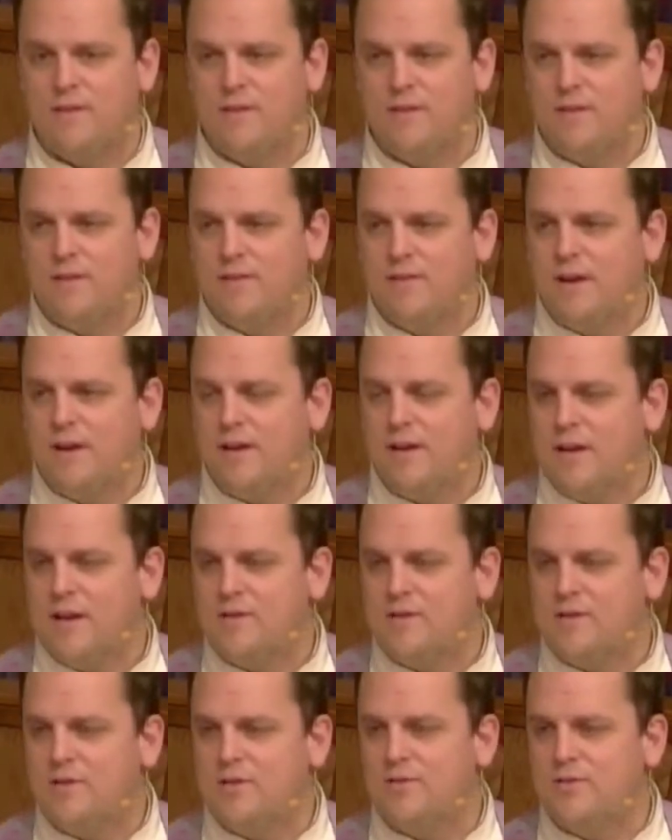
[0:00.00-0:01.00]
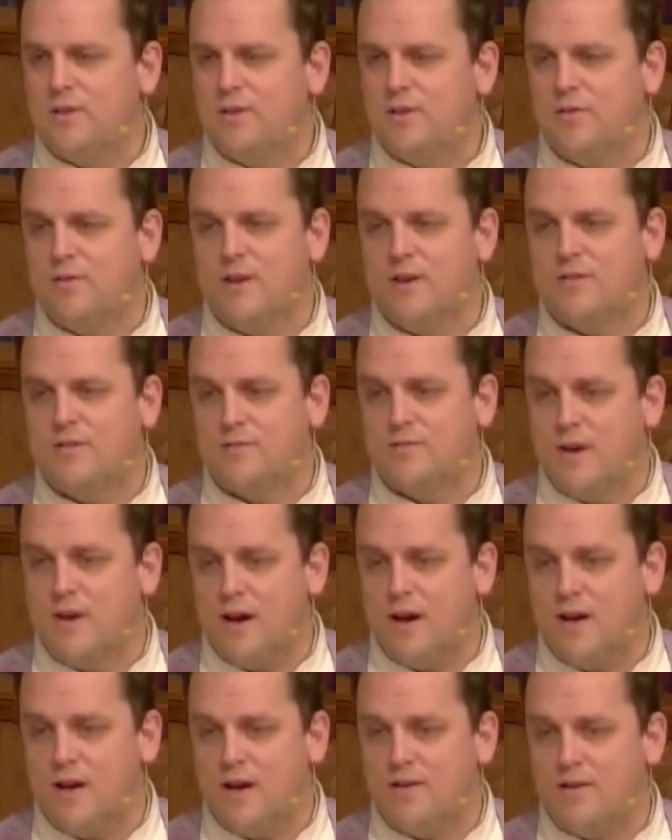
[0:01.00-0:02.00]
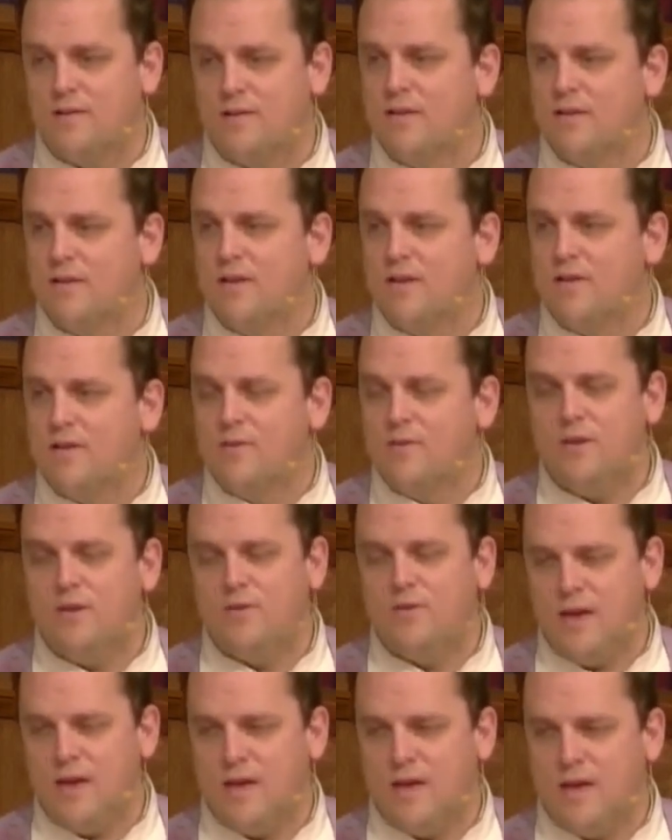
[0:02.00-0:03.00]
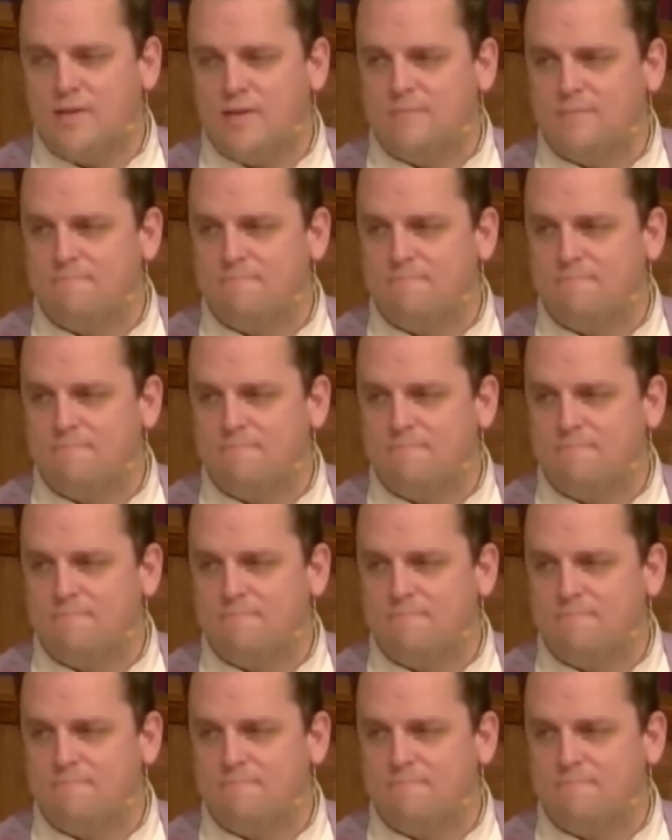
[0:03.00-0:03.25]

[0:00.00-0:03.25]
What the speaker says: Let it catch you in the grace of God when you can't.